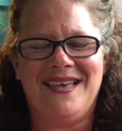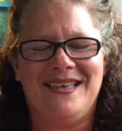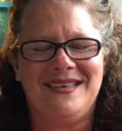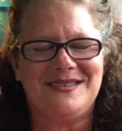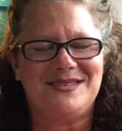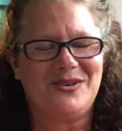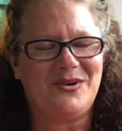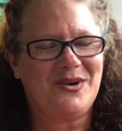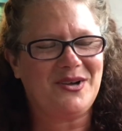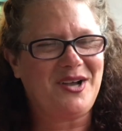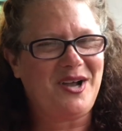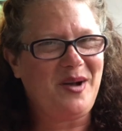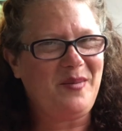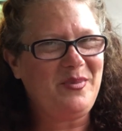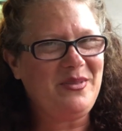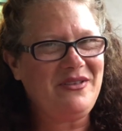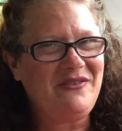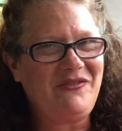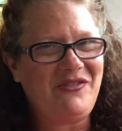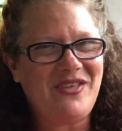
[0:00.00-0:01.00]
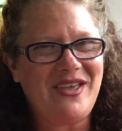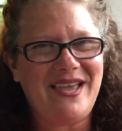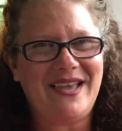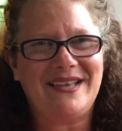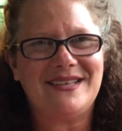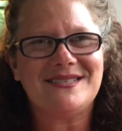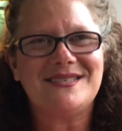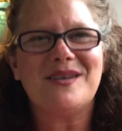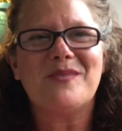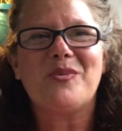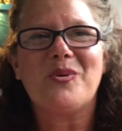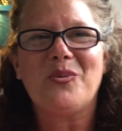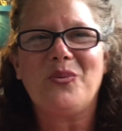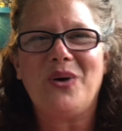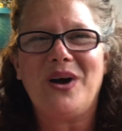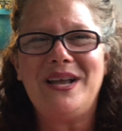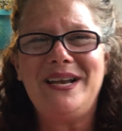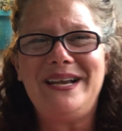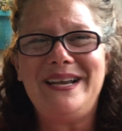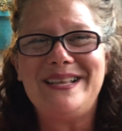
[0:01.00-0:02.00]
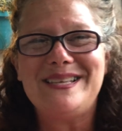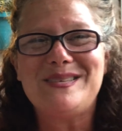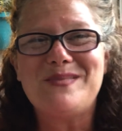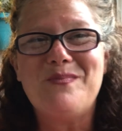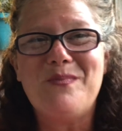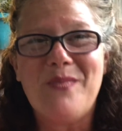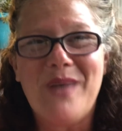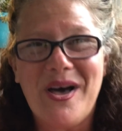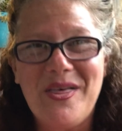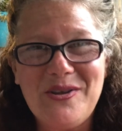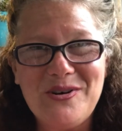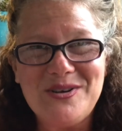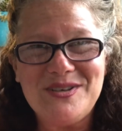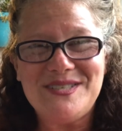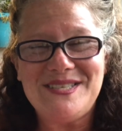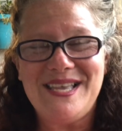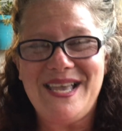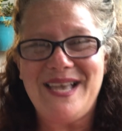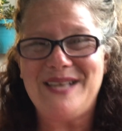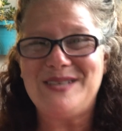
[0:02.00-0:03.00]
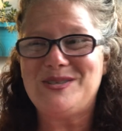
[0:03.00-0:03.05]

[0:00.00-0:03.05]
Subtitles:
So a couple of things. Number one, it is Mother's Day,